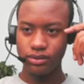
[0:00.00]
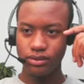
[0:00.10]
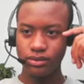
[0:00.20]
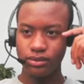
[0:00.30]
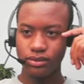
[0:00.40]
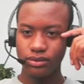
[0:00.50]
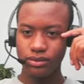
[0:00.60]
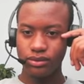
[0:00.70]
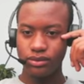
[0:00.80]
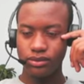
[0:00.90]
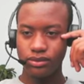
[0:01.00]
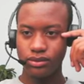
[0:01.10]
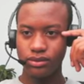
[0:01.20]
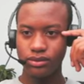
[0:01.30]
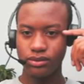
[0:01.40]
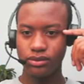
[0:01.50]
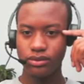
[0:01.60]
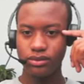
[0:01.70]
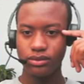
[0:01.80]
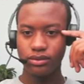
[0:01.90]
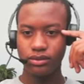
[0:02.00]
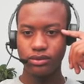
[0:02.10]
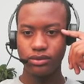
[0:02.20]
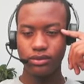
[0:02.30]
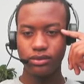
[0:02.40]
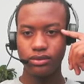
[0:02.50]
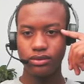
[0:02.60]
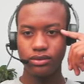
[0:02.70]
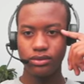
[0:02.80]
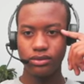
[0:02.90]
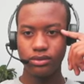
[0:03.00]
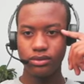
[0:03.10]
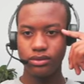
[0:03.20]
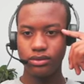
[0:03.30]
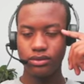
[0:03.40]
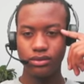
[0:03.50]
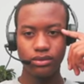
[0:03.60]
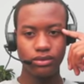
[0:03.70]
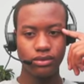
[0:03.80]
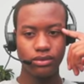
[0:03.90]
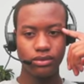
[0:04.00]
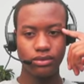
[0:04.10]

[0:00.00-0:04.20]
This person isn't speaking.